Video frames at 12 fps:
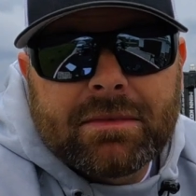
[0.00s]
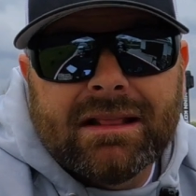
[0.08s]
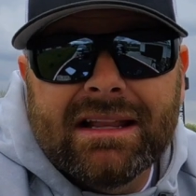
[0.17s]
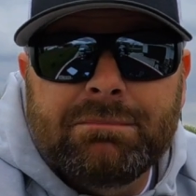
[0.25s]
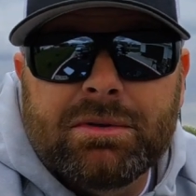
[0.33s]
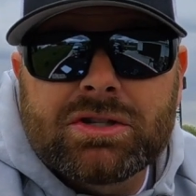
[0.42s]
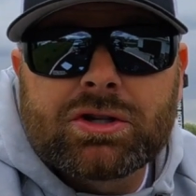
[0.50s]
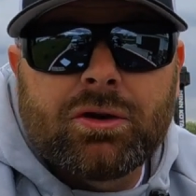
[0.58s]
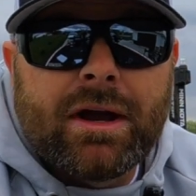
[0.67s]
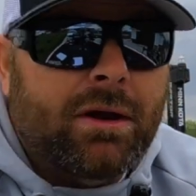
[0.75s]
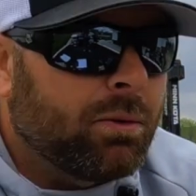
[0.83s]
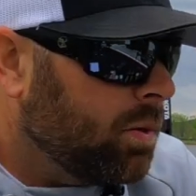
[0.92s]
lipless
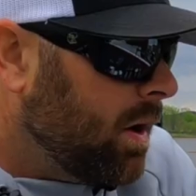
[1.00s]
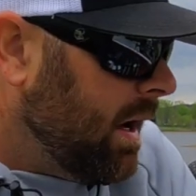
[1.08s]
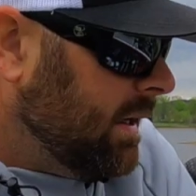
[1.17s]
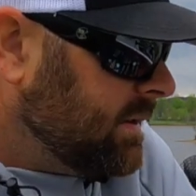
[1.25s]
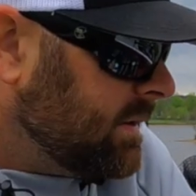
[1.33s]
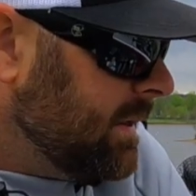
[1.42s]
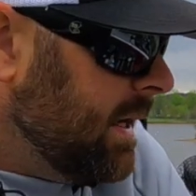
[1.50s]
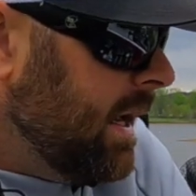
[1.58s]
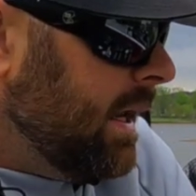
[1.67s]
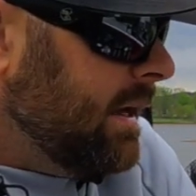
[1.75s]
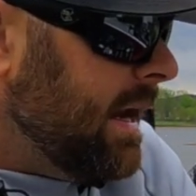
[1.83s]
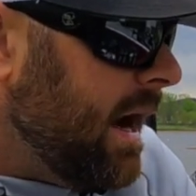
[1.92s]
crank rods.
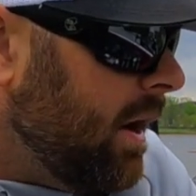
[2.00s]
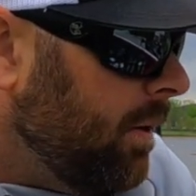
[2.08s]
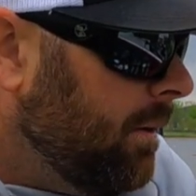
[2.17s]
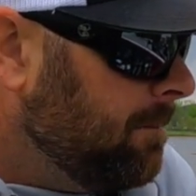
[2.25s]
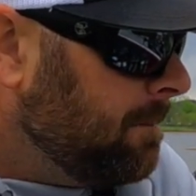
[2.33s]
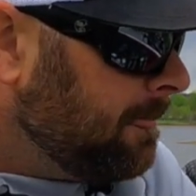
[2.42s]
Now,